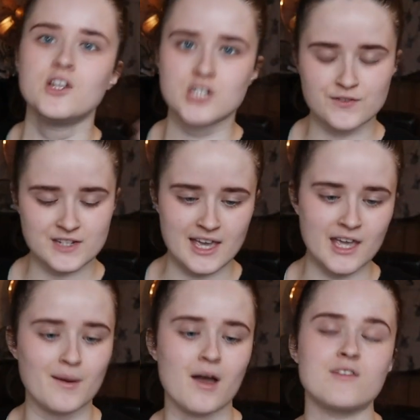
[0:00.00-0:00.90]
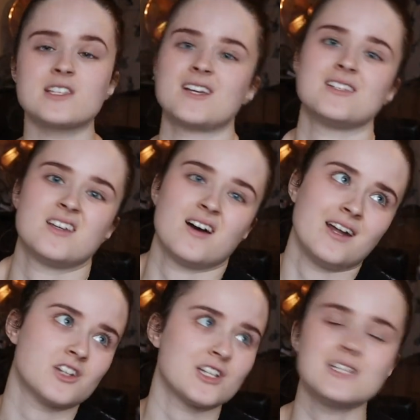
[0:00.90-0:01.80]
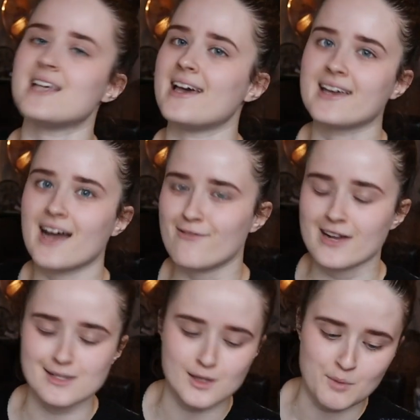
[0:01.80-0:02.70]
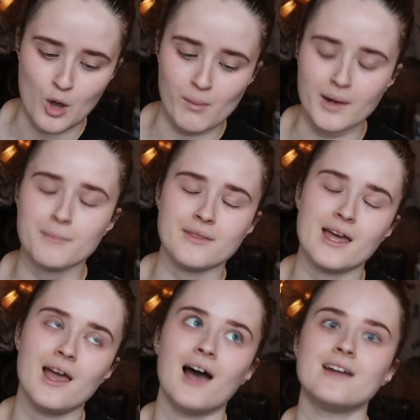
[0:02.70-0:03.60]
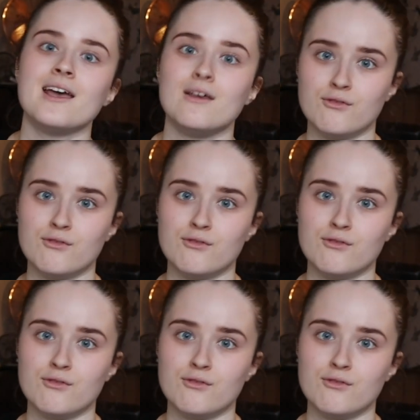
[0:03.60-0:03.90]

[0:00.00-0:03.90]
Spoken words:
just for takeaway obviously because you can't actually sit in cafes at the moment, but they had a